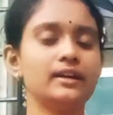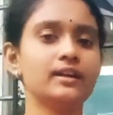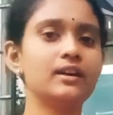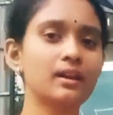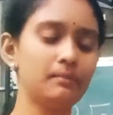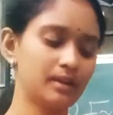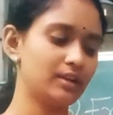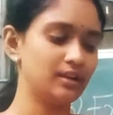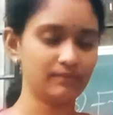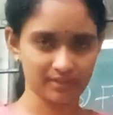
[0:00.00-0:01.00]
criminal
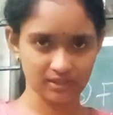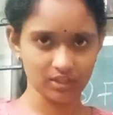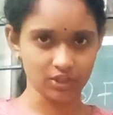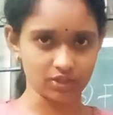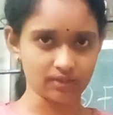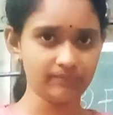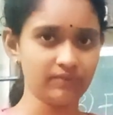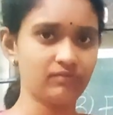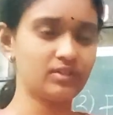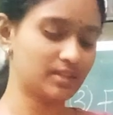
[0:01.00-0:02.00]
investigation,
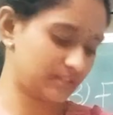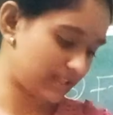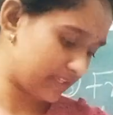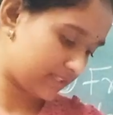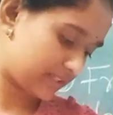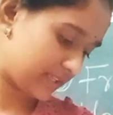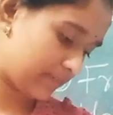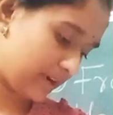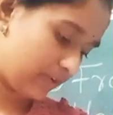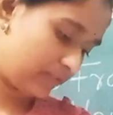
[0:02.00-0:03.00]
which says us
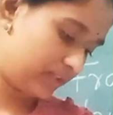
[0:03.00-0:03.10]
about